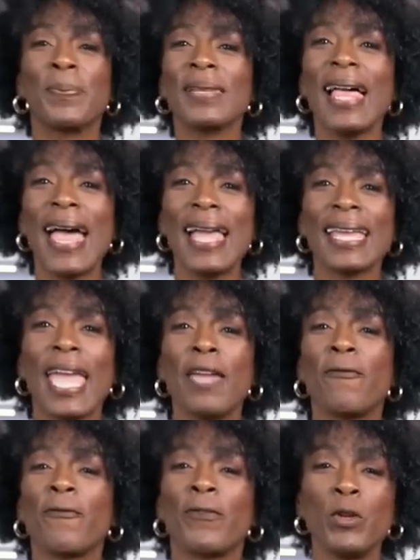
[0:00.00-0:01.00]
black,
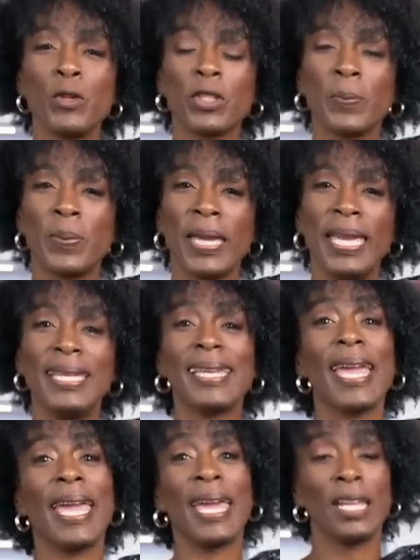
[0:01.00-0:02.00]
a fuchsia pink,
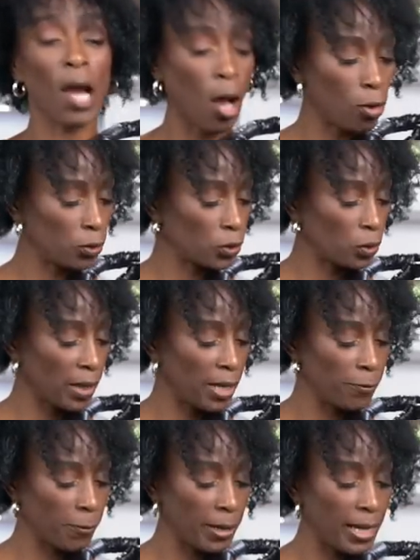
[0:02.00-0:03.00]
and also
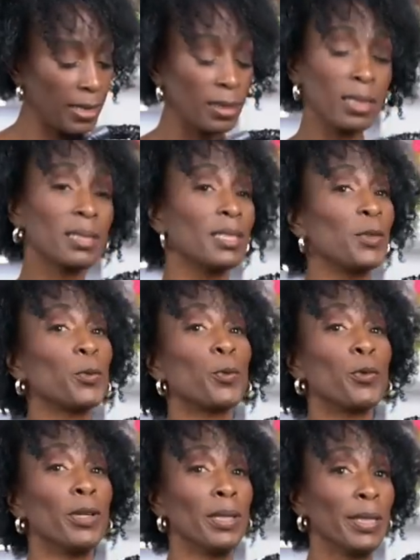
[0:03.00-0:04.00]
a red. This is
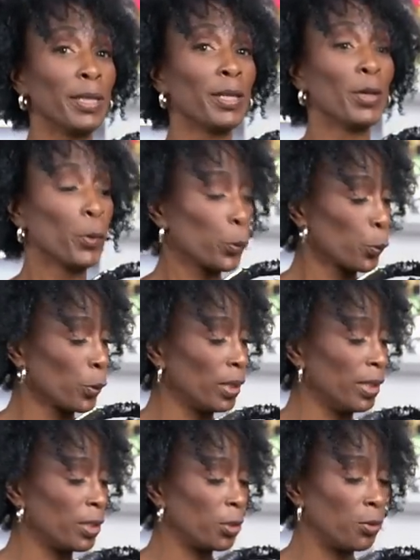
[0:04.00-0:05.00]
really,
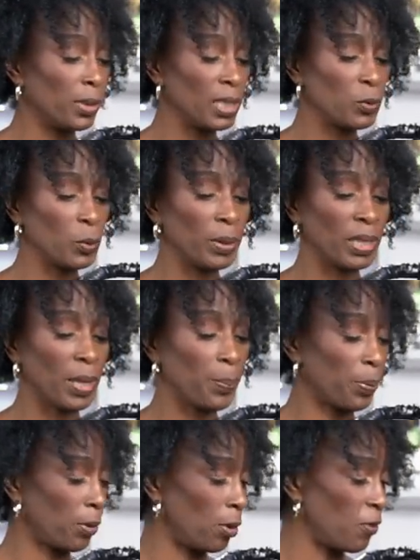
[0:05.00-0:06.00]
really cute. This would be the
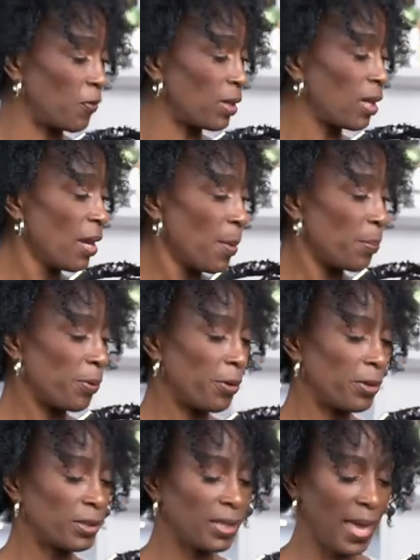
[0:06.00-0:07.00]
perfect
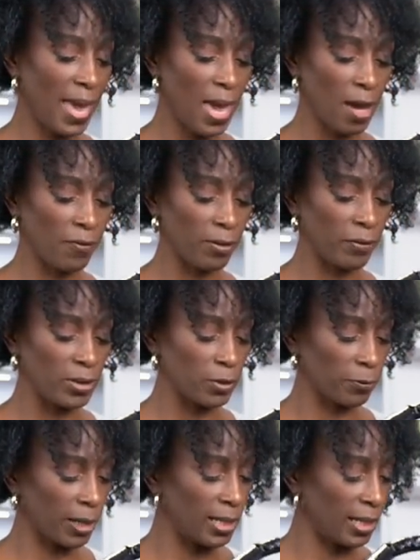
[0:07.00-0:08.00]
purse to have if
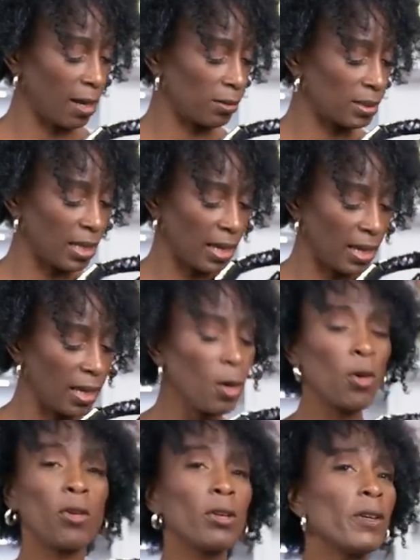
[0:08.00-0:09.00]
it's raining outside,
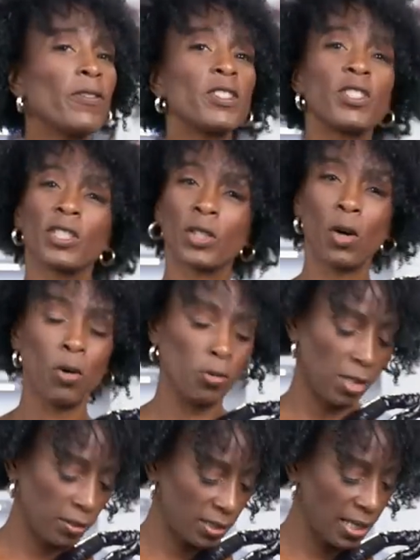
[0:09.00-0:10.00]
or if it's just
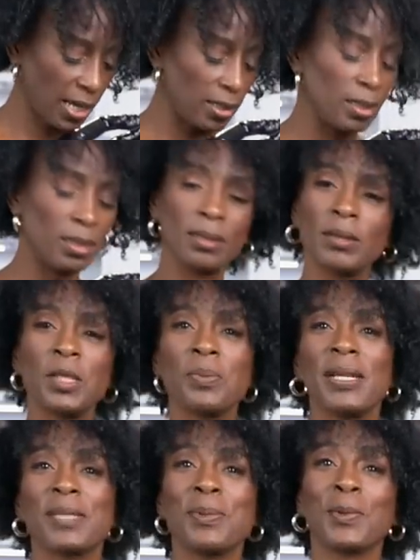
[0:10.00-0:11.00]
cold outside. This, this
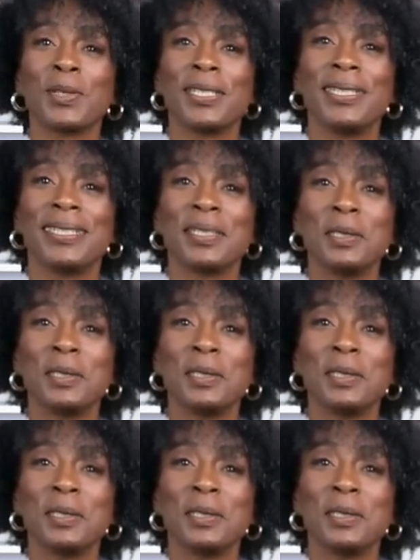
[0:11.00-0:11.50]
makes me want to hug